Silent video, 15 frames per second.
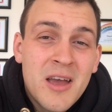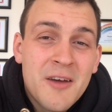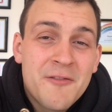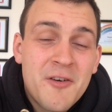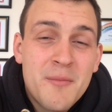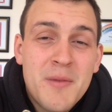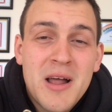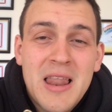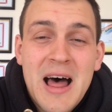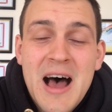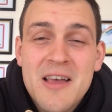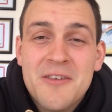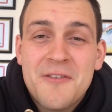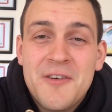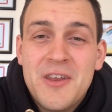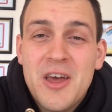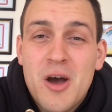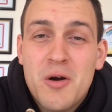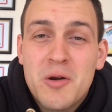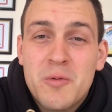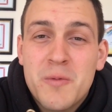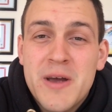From my last
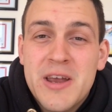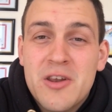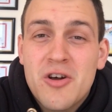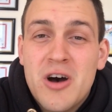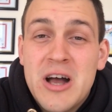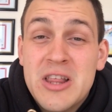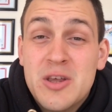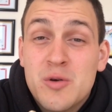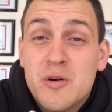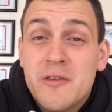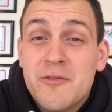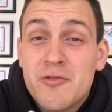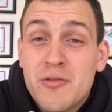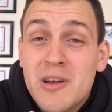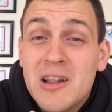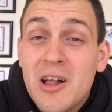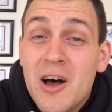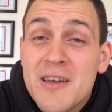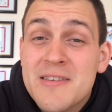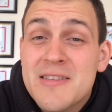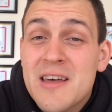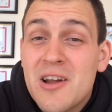video in week 9, you will have
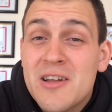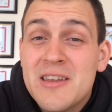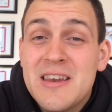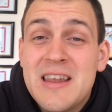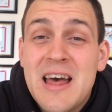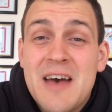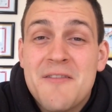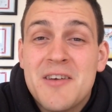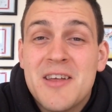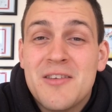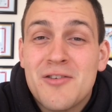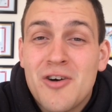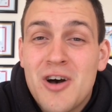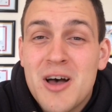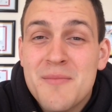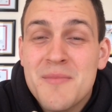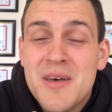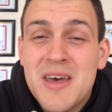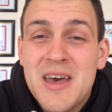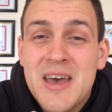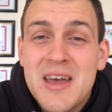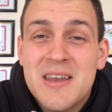realised that I didn't have any time
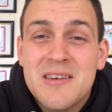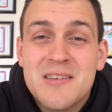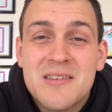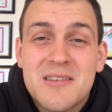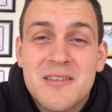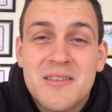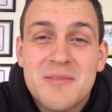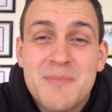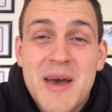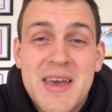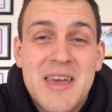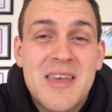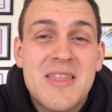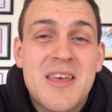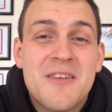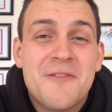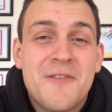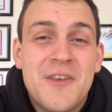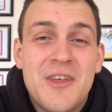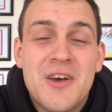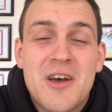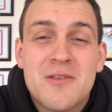and making these
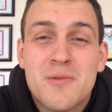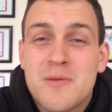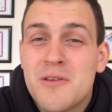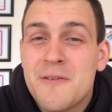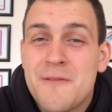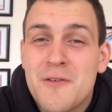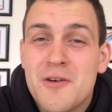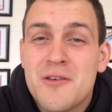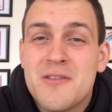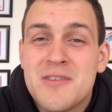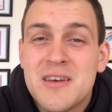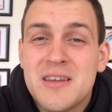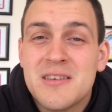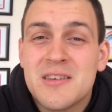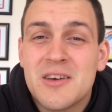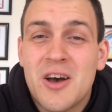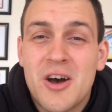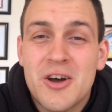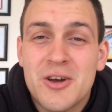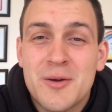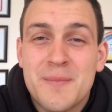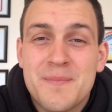videos was the first thing to
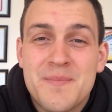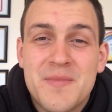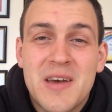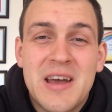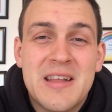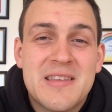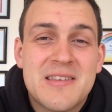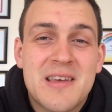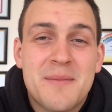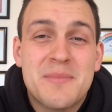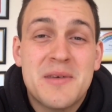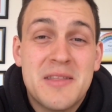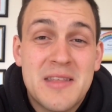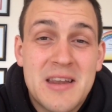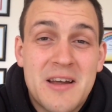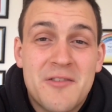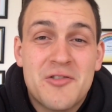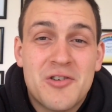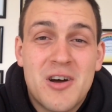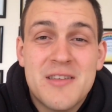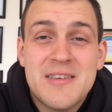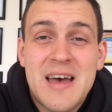go. It's something that I've
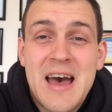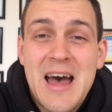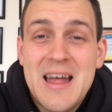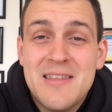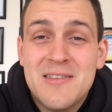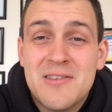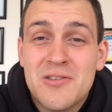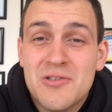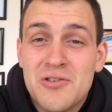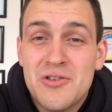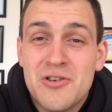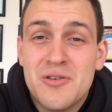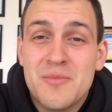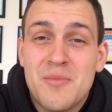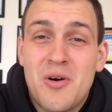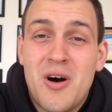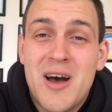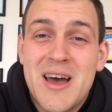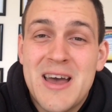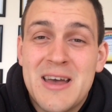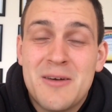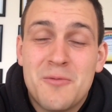tried to add to
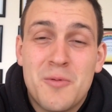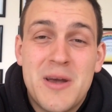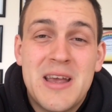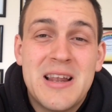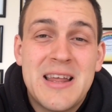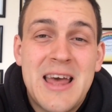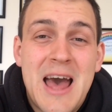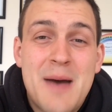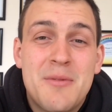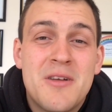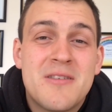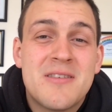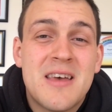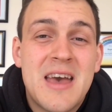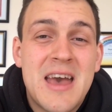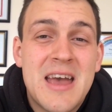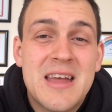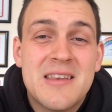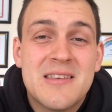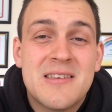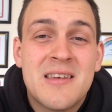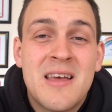my weekly habits,
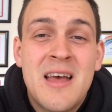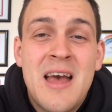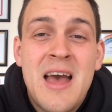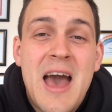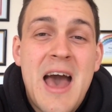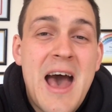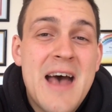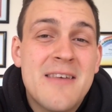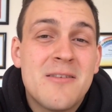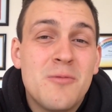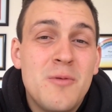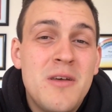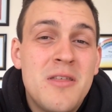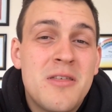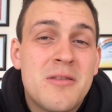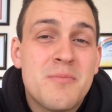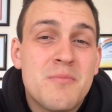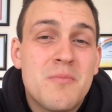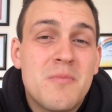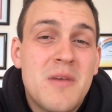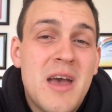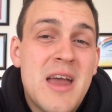and as with
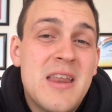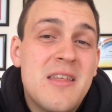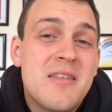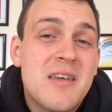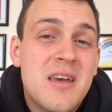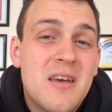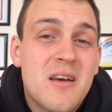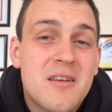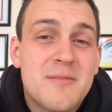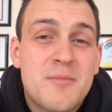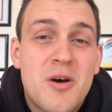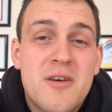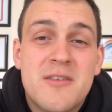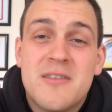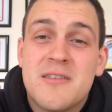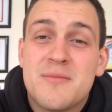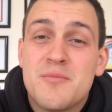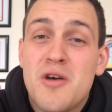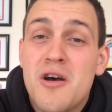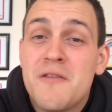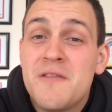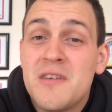anything, I suppose it's
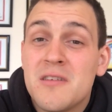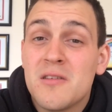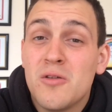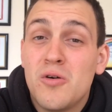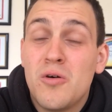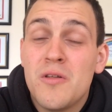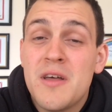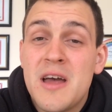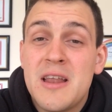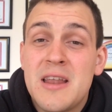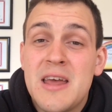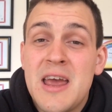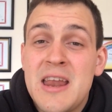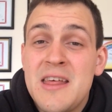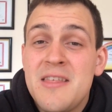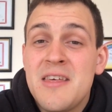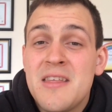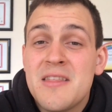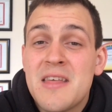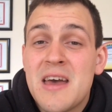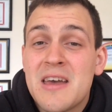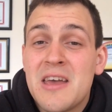Murphy's Law that
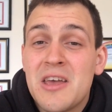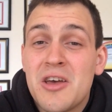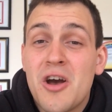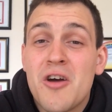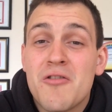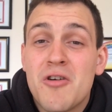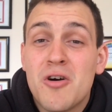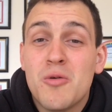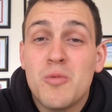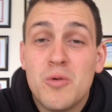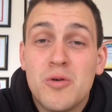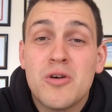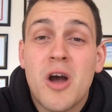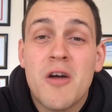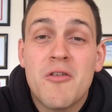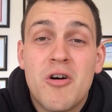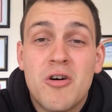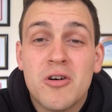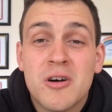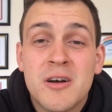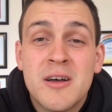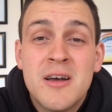anything that can go wrong will go
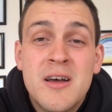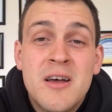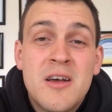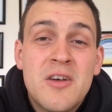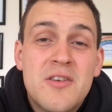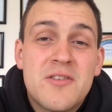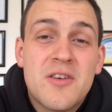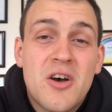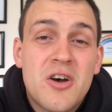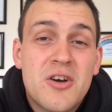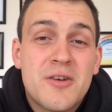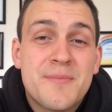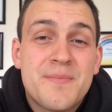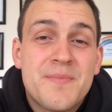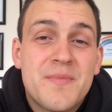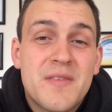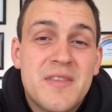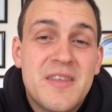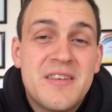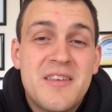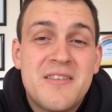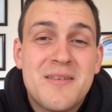wrong. So
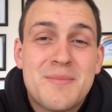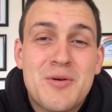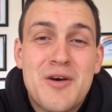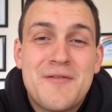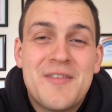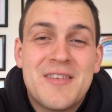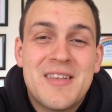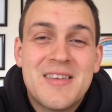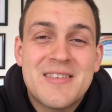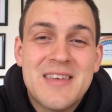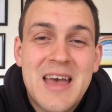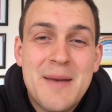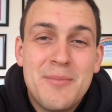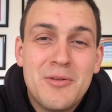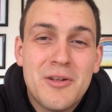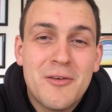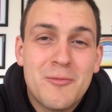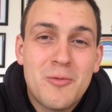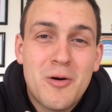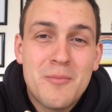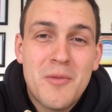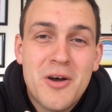this is a perfect example
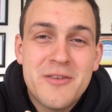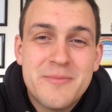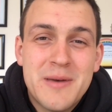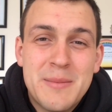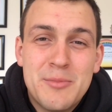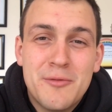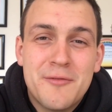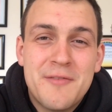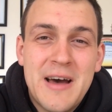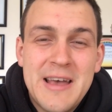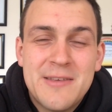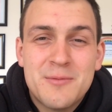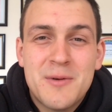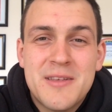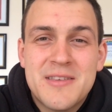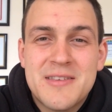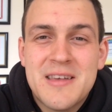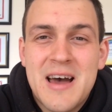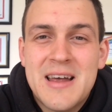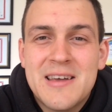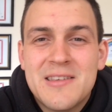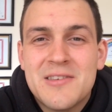of what most people face when
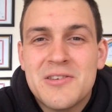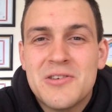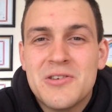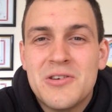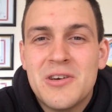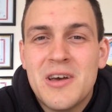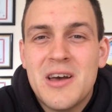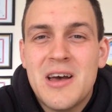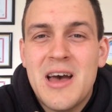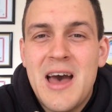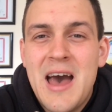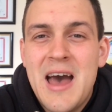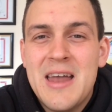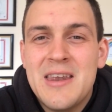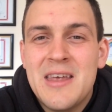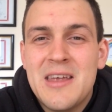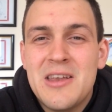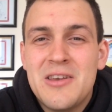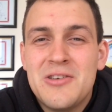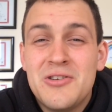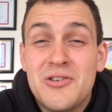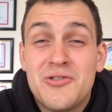starting to add
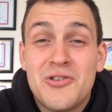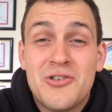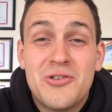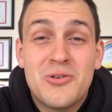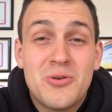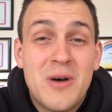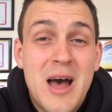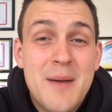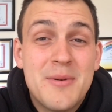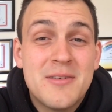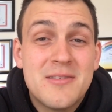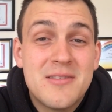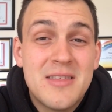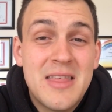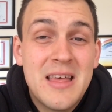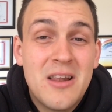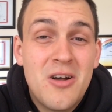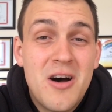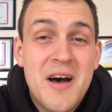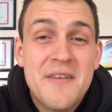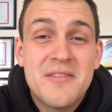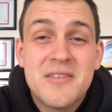nutritional habits to their
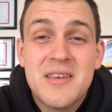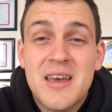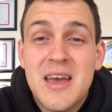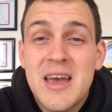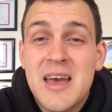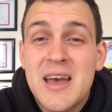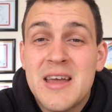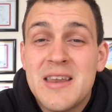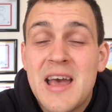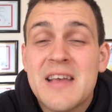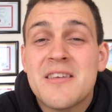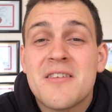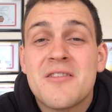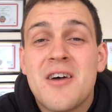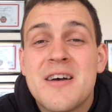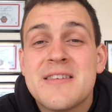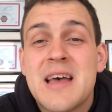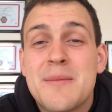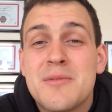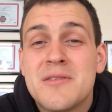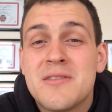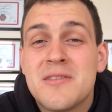lives and exercise
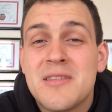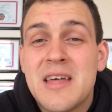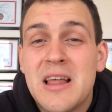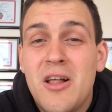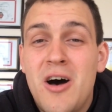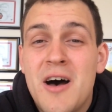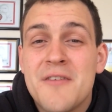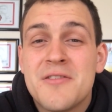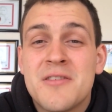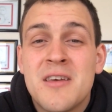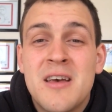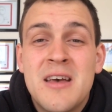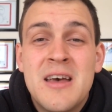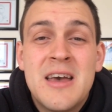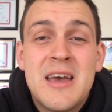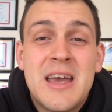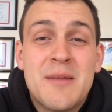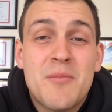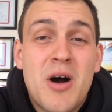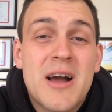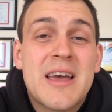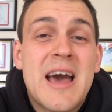habits to their lives. In
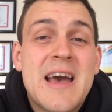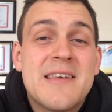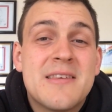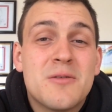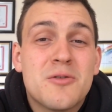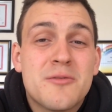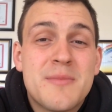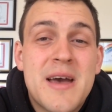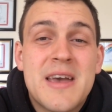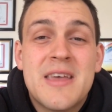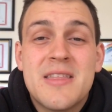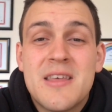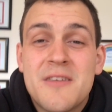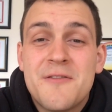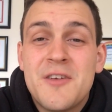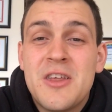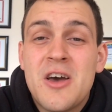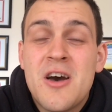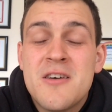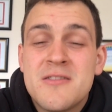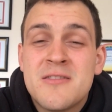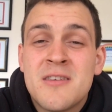my case, it was making these
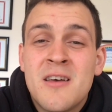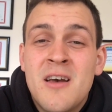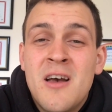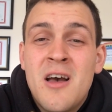videos.